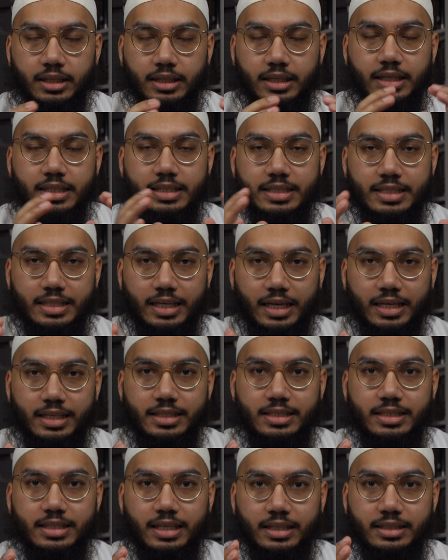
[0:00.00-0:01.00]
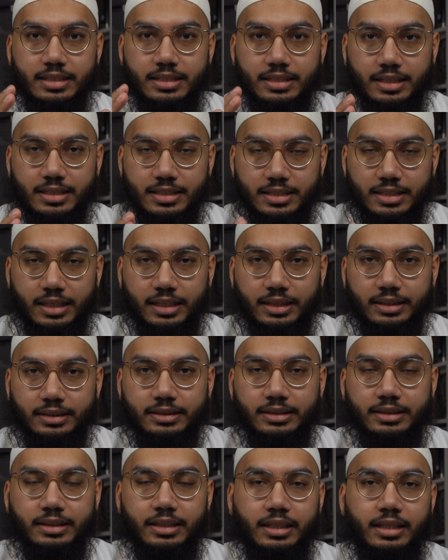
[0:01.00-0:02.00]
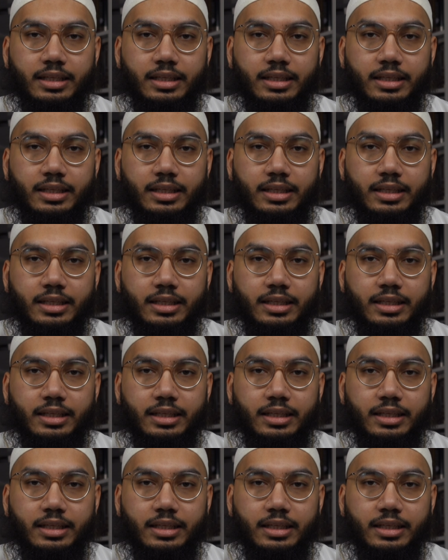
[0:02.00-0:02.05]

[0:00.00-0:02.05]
and succinct